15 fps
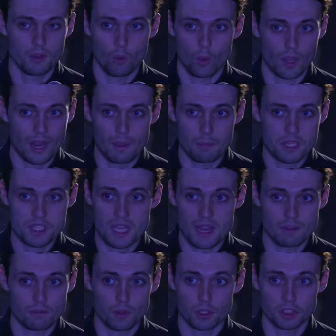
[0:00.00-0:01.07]
or
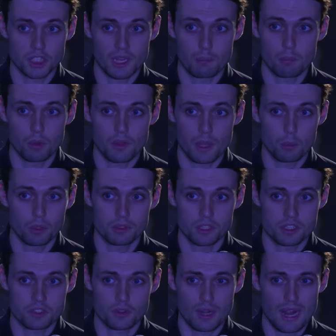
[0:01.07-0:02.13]
Amazon, for example, they will
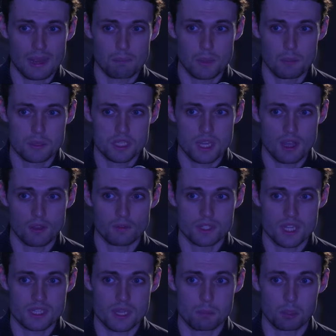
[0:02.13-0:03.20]
describe
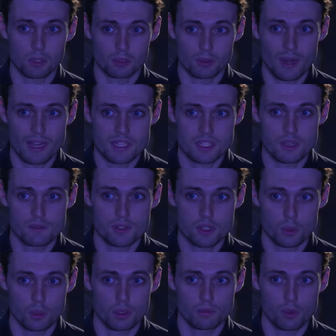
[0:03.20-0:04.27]
themselves as a progressive
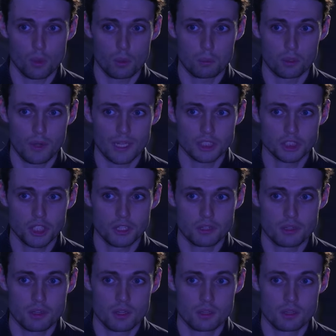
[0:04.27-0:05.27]
sort of corporation.